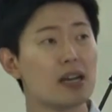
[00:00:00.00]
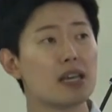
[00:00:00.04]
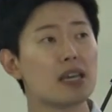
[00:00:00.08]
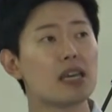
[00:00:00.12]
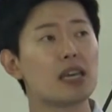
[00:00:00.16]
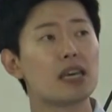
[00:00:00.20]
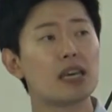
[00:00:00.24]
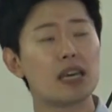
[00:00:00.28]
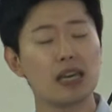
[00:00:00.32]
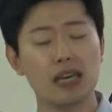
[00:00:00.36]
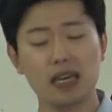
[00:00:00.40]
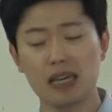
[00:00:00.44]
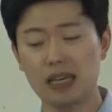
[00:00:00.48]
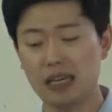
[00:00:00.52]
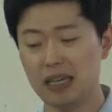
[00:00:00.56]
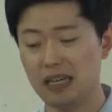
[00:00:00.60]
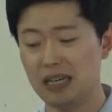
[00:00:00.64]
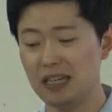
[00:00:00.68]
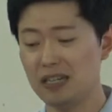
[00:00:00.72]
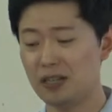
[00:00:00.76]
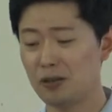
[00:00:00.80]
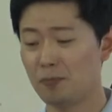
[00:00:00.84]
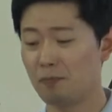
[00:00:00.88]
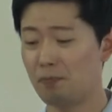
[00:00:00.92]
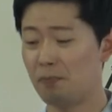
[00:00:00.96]
He
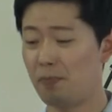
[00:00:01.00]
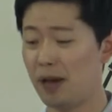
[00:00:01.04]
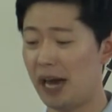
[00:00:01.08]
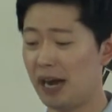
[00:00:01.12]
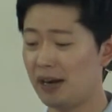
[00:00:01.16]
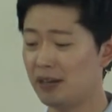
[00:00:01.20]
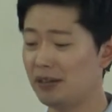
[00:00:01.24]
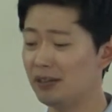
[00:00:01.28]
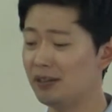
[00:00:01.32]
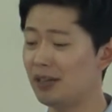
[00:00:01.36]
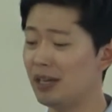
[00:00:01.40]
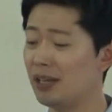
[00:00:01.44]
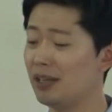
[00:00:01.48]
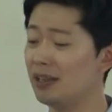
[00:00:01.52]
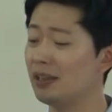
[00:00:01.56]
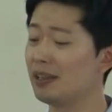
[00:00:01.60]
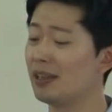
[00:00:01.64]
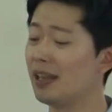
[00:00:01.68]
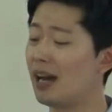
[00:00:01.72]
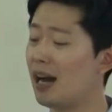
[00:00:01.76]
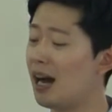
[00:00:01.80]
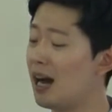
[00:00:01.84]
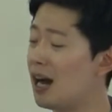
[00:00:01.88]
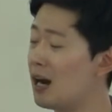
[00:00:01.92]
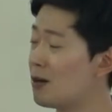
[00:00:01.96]
is better
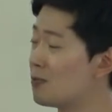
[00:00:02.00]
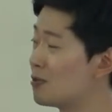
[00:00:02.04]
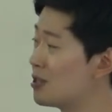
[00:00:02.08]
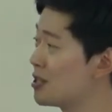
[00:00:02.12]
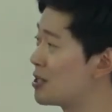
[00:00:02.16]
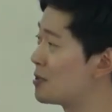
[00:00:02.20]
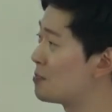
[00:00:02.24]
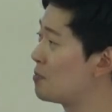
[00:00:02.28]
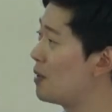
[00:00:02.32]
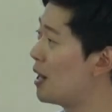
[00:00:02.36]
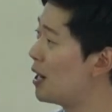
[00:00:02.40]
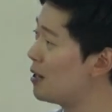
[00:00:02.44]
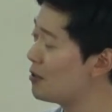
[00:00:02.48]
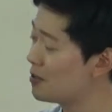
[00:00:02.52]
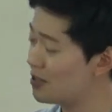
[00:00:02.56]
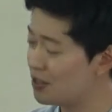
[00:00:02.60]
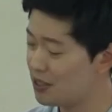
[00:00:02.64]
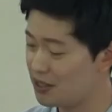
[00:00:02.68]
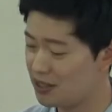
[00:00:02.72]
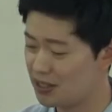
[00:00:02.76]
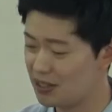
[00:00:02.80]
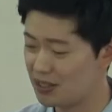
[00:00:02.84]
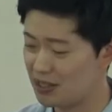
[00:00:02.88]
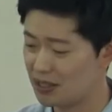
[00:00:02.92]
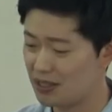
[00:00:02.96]
than our
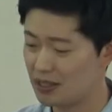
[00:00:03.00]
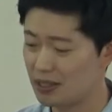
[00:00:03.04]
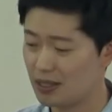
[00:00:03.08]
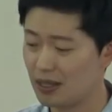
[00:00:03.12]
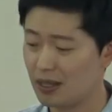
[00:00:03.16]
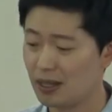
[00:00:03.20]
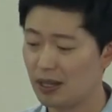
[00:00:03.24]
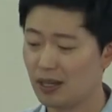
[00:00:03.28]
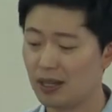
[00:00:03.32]
spouses.